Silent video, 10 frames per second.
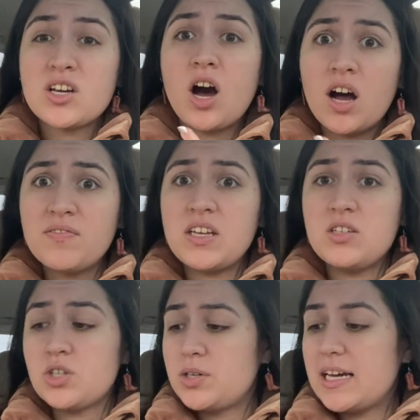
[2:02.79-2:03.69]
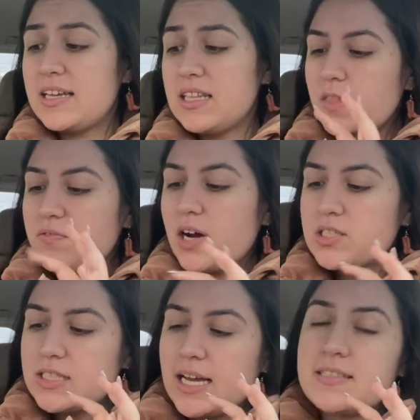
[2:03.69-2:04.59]
coffee donut. I think the
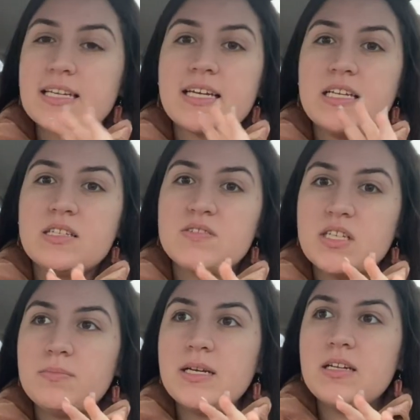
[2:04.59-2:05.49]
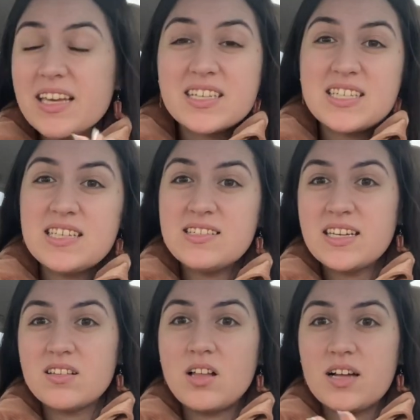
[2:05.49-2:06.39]
frosting has like a hint of cinnamon. Like it tastes
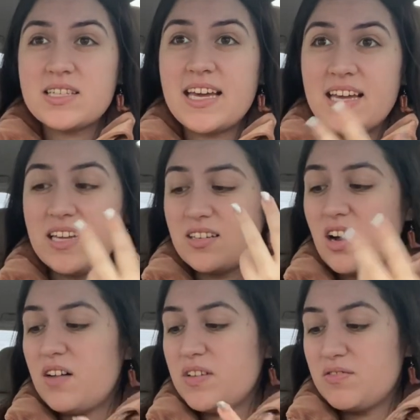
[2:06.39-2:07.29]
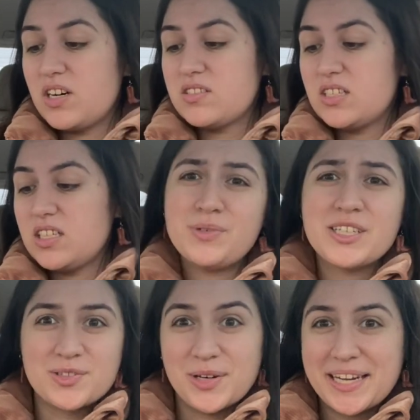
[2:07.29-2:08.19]
like a latte coffee frosting.
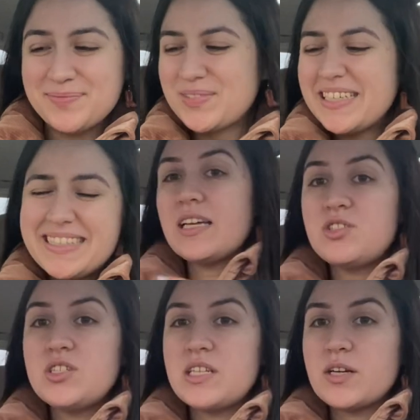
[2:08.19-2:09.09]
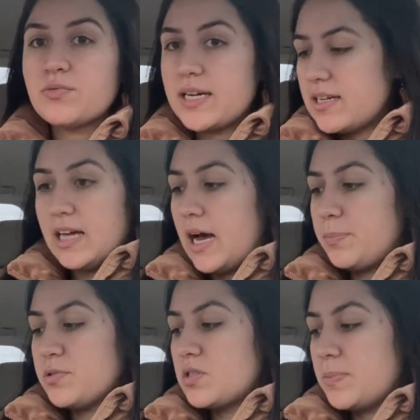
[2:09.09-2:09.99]
Weird, right? That's just like rank the
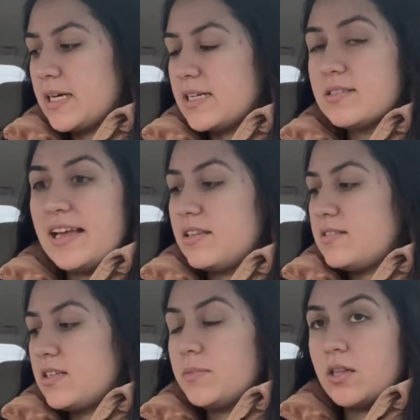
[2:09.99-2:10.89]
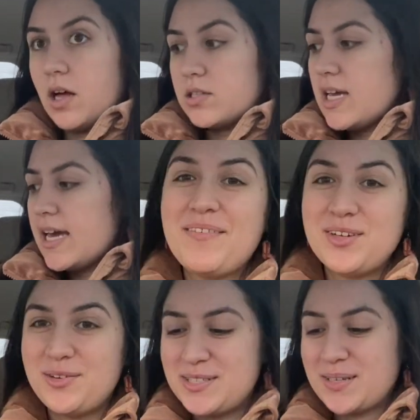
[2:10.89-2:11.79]
apple spice in the cinnamon latte. I
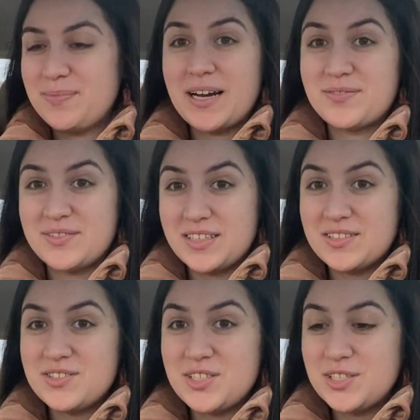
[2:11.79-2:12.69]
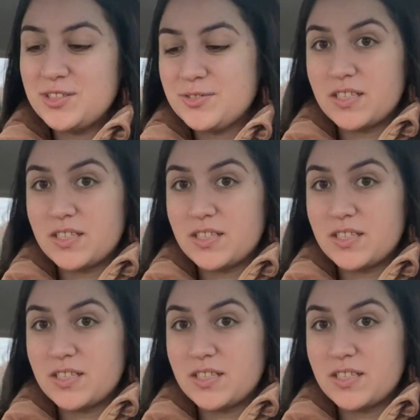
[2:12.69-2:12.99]
would always come back for these two.